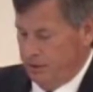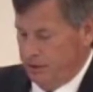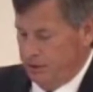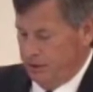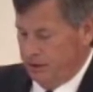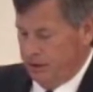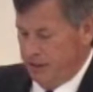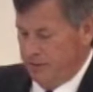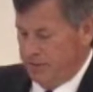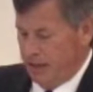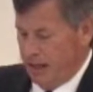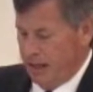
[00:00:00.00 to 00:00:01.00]
to achieve
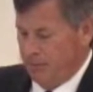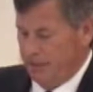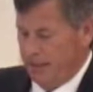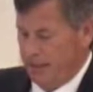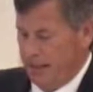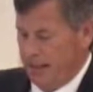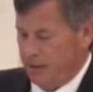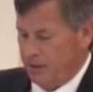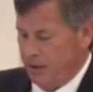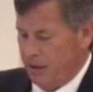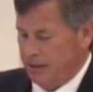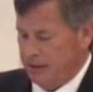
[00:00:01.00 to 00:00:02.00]
timely and
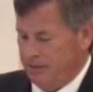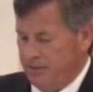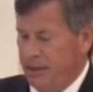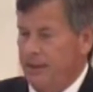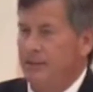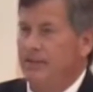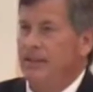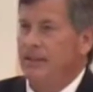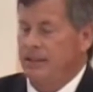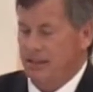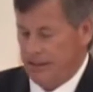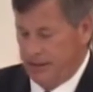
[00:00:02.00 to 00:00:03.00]
cost-effective
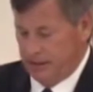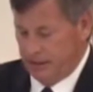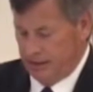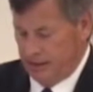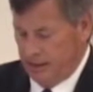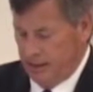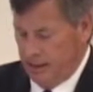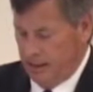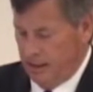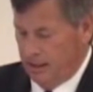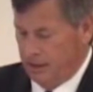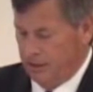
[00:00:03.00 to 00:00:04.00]
installation
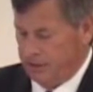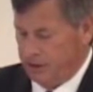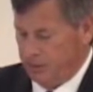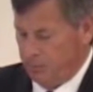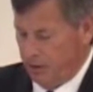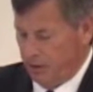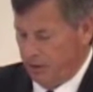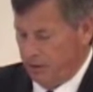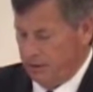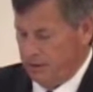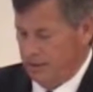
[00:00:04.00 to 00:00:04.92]
of small